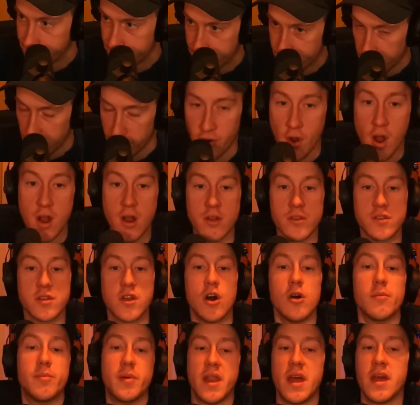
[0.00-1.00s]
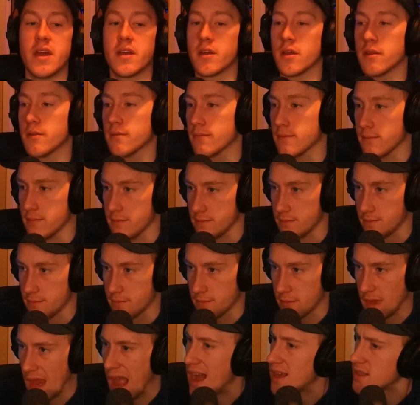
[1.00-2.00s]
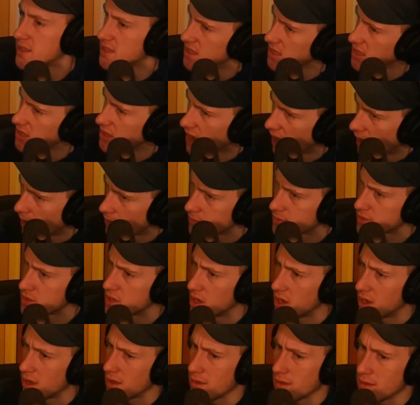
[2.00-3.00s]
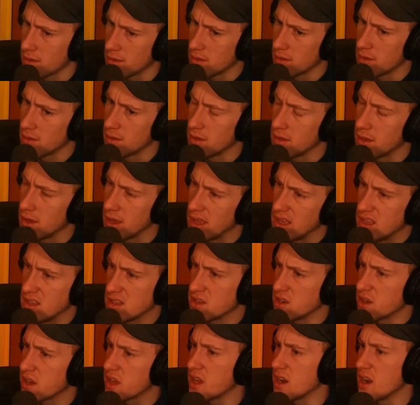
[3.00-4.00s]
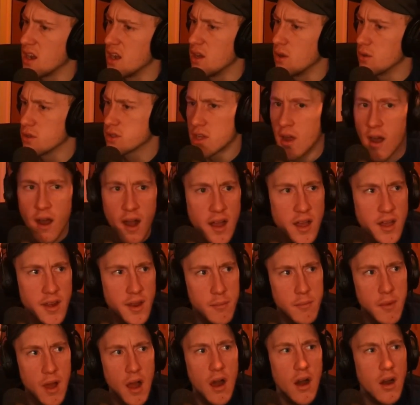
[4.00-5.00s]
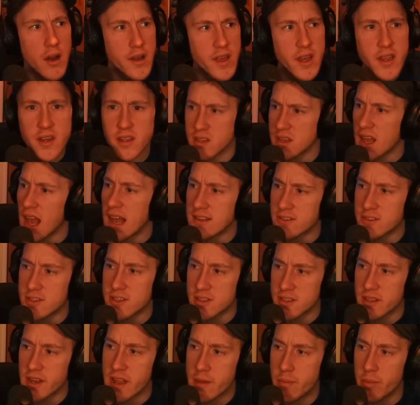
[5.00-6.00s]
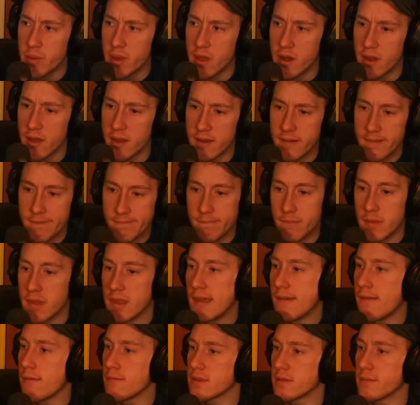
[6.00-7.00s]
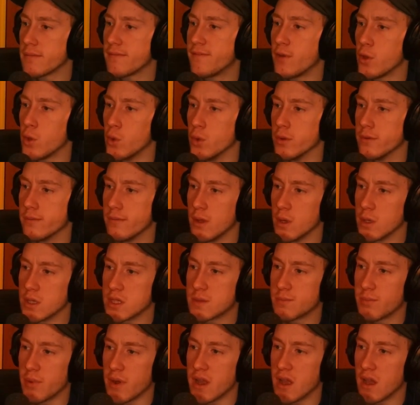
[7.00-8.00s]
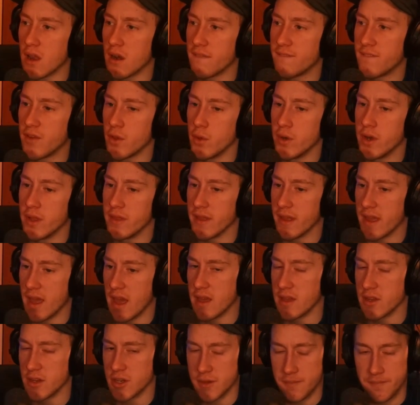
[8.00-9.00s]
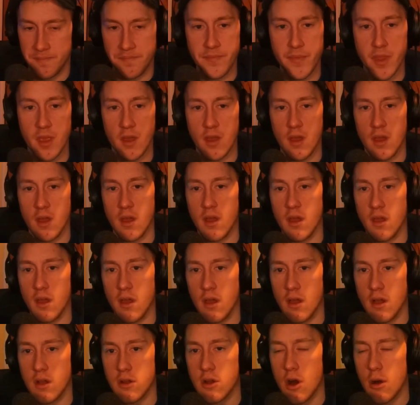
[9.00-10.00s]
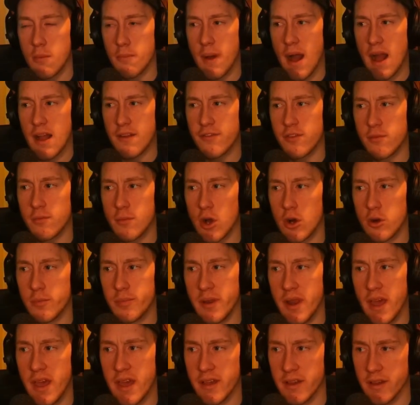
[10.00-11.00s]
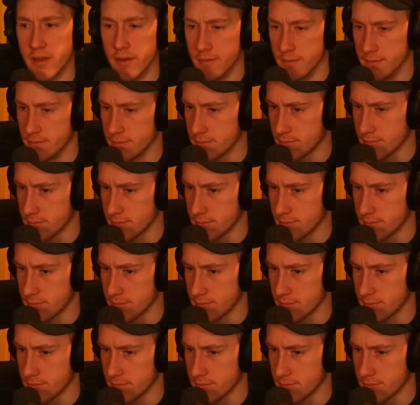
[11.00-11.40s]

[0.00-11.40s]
Before I go to Copenhagen, I see the hamster. He's looking a little tired. I'm like, oh yeah, this guy's just sleepy, innit? Give him some food, little sprinkle of food in the cage. Come back from Copenhagen.